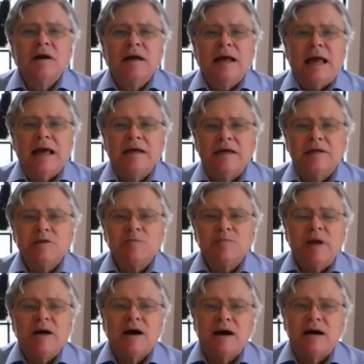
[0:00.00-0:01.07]
and it's
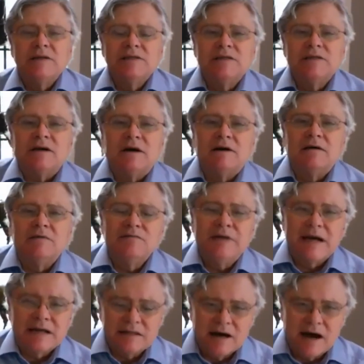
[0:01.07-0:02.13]
because of
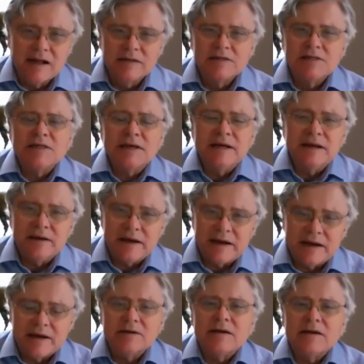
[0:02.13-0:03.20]
technology, the
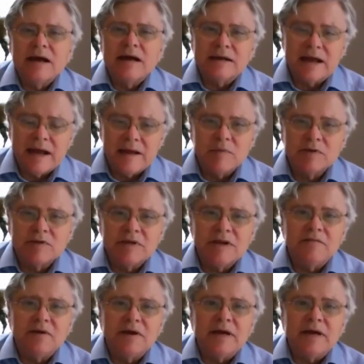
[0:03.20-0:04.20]
internet, cable TV,